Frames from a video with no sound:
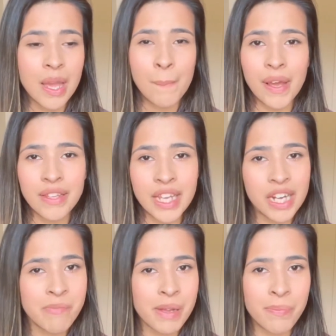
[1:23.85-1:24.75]
By the end
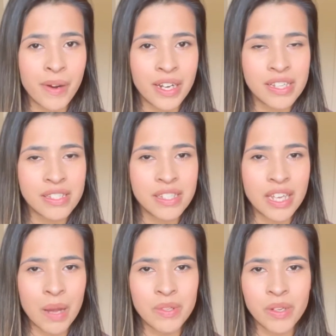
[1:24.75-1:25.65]
of my pregnancy,
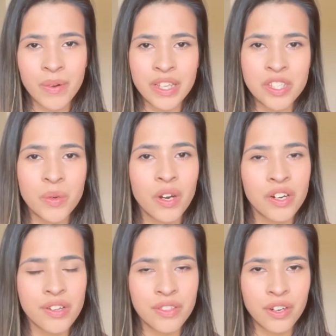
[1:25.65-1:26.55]
I was already
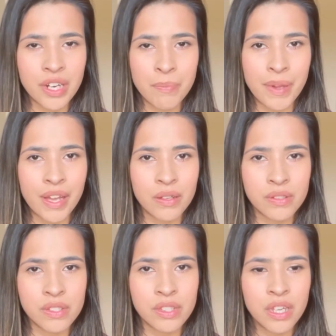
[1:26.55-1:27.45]
230
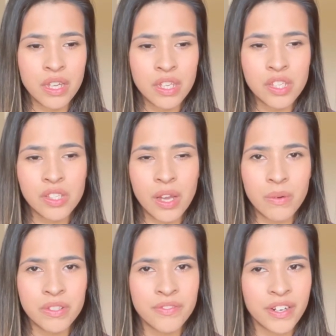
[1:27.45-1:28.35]
pounds. So I
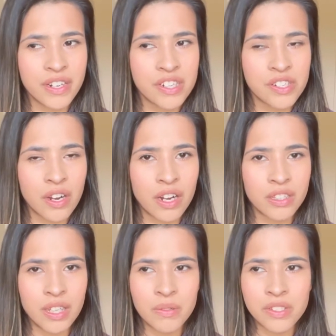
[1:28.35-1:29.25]
was very
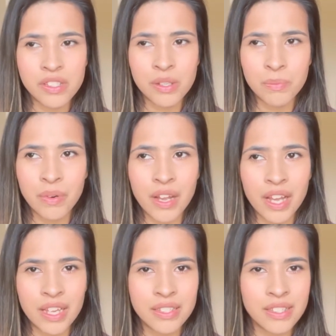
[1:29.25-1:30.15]
shocked. I was
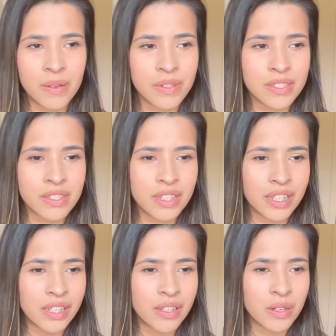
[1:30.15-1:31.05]
depressed. I was
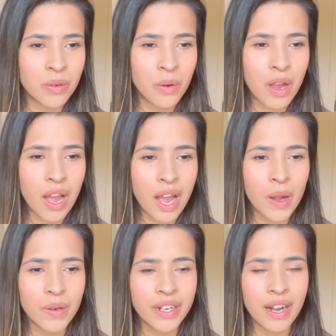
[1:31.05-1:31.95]
like,
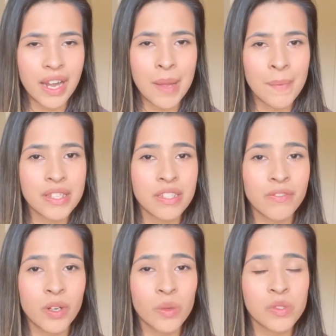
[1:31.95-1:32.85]
how did I let
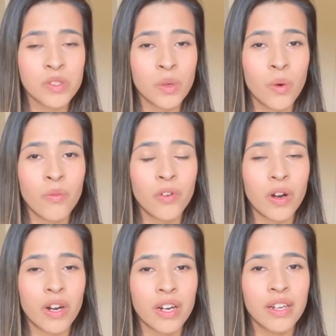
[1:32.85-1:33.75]
myself go so
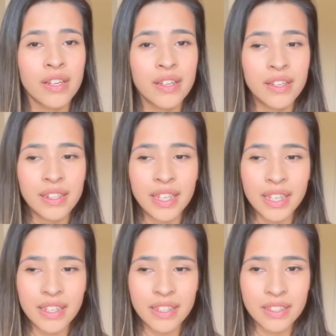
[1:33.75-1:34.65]
far?
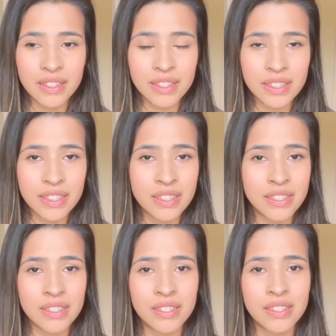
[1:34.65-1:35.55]
Like, this
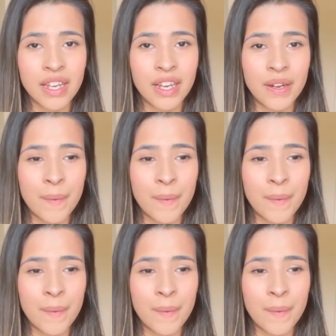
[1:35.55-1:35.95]
is insane.